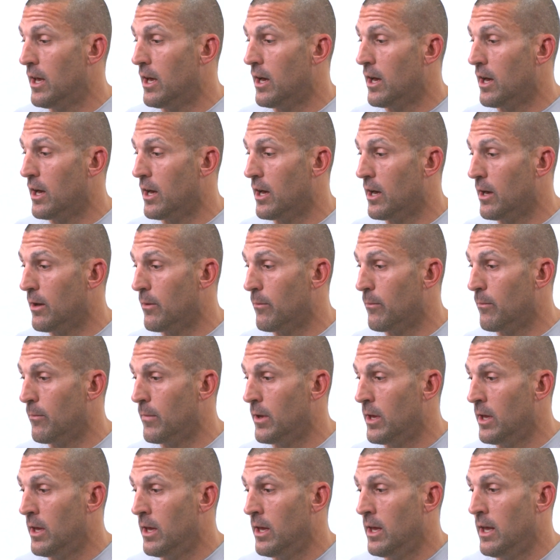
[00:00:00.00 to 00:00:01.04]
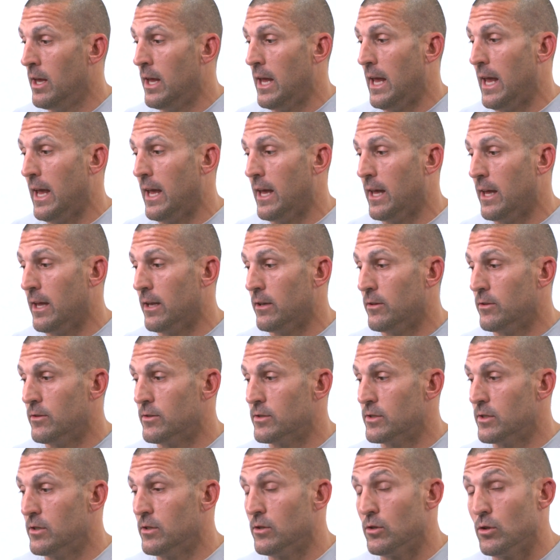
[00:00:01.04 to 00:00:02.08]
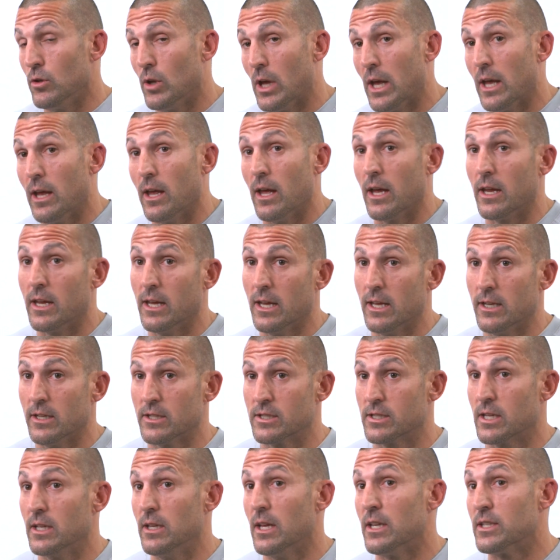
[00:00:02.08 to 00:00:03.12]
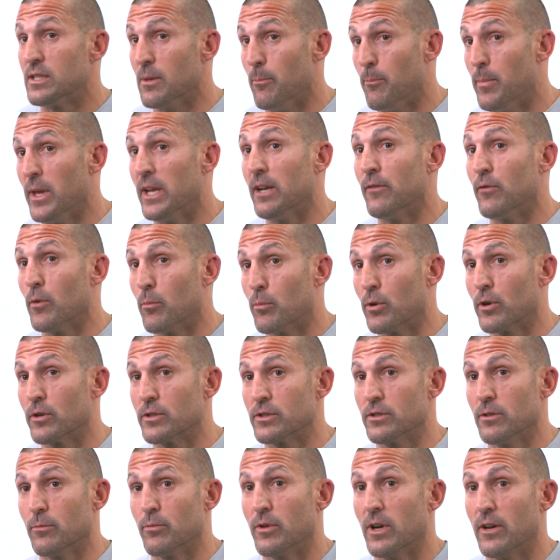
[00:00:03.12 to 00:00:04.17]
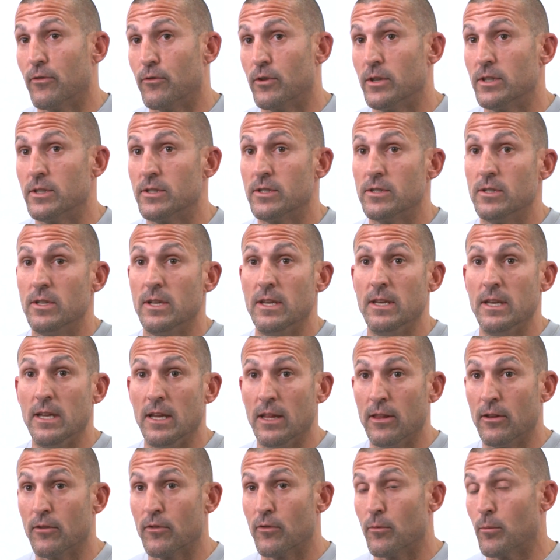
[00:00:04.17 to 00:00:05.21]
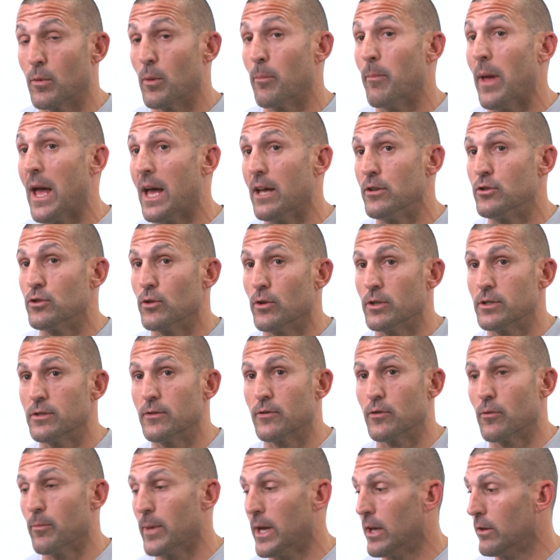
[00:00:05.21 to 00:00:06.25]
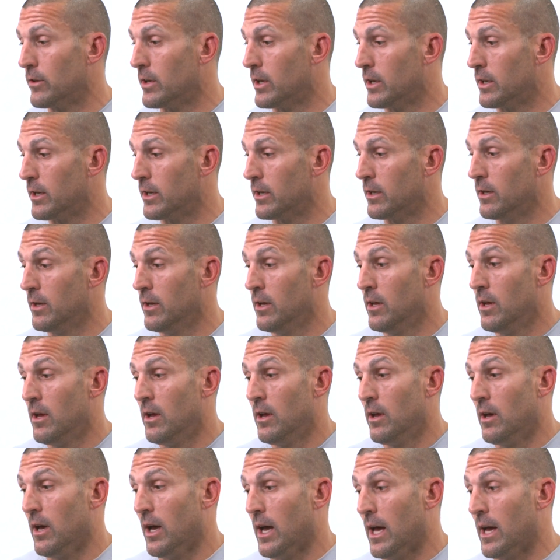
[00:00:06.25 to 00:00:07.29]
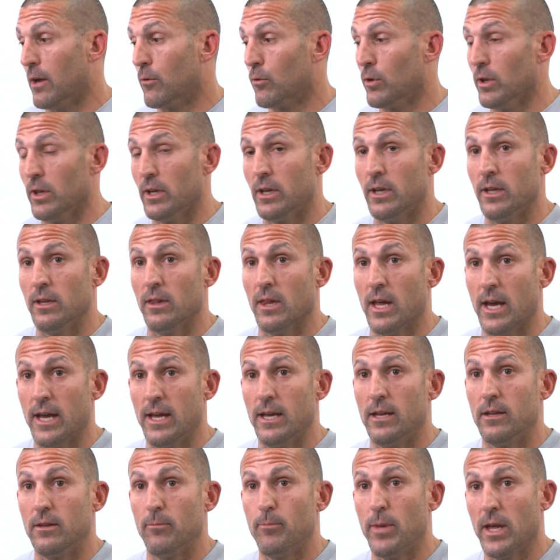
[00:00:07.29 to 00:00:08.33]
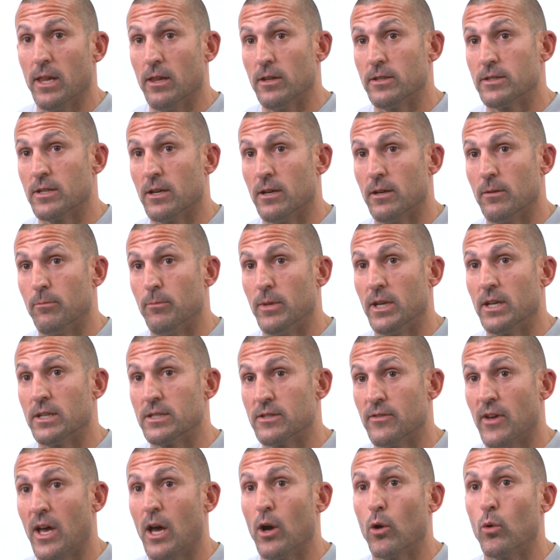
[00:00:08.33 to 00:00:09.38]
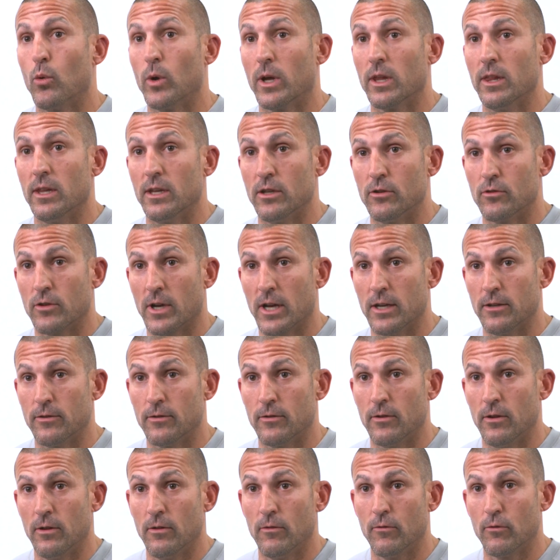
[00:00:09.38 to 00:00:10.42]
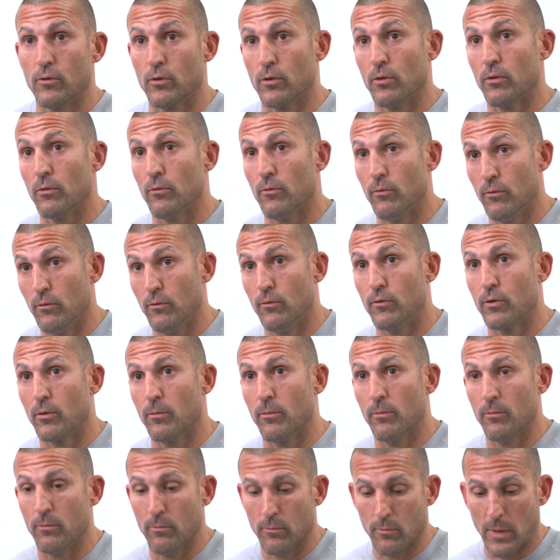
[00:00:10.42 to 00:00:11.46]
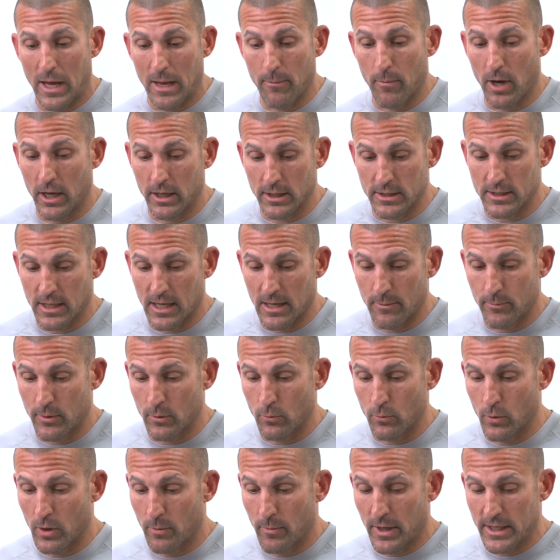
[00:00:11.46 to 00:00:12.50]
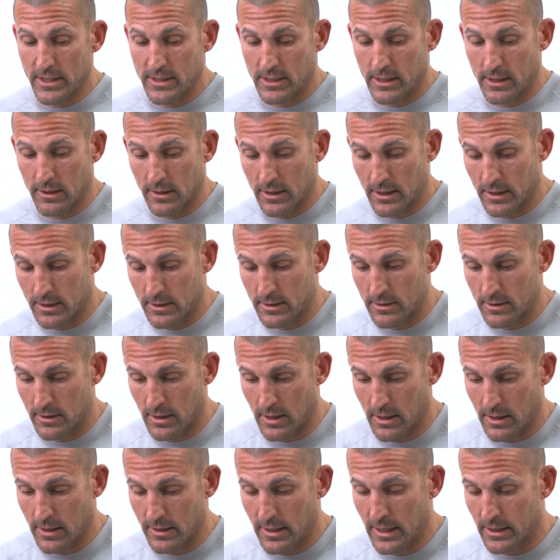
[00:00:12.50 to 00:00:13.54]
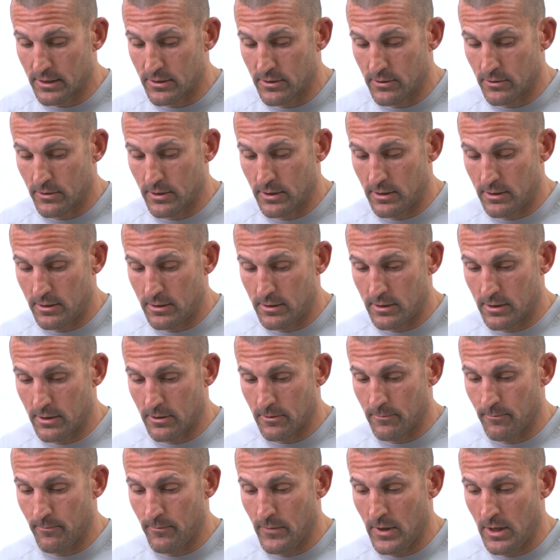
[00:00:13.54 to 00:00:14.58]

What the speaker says: And again, it's a bit of a personal preference. Neither of them are bad choices for mountain hunting. I really like Peloton because of how quickly it dries for my body type and what my skin likes next to it. So